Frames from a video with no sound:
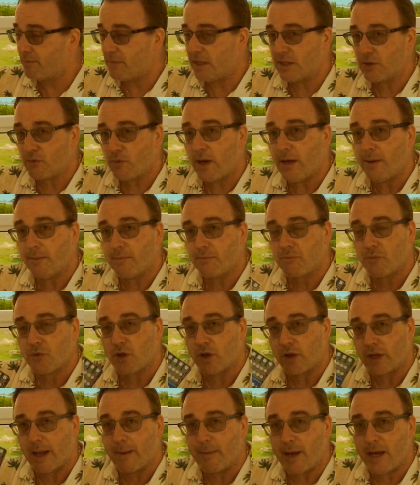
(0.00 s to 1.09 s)
it's great.
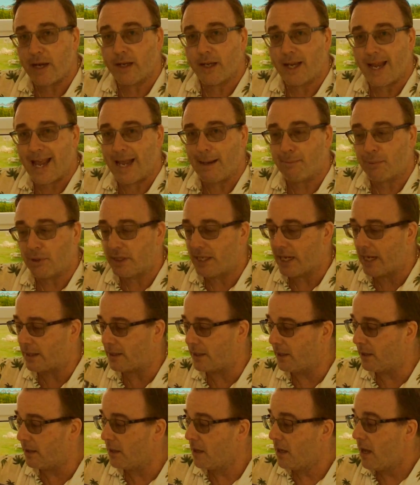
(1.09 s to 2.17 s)
They're laminated and protected.